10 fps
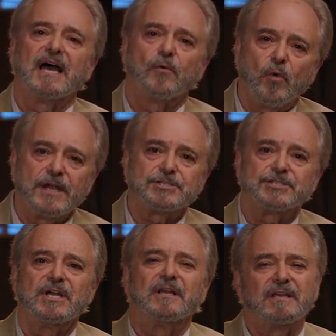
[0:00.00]
I
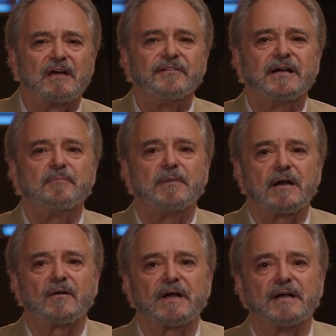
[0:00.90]
wish loving
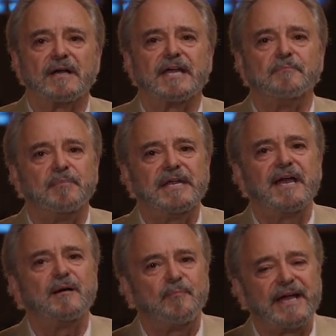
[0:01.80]
America and
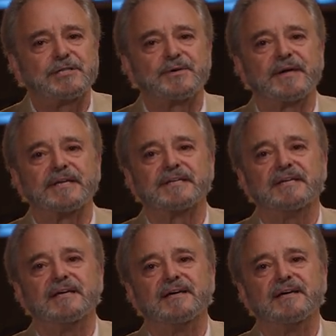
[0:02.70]
being a patriot